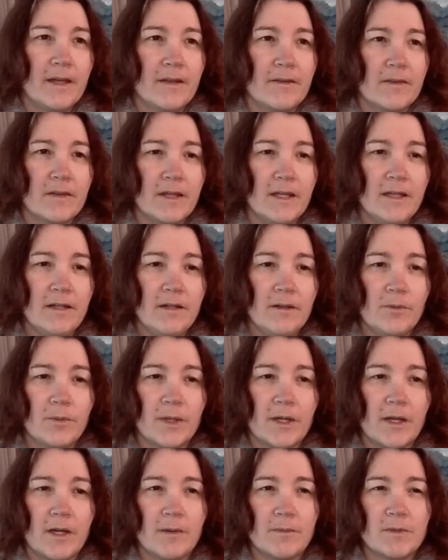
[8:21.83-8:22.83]
And then
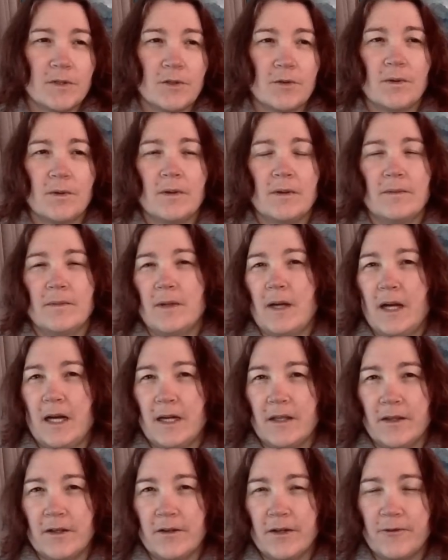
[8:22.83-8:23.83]
we come to
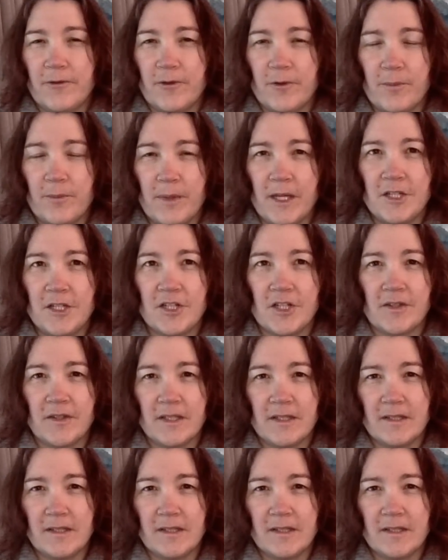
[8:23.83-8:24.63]
other information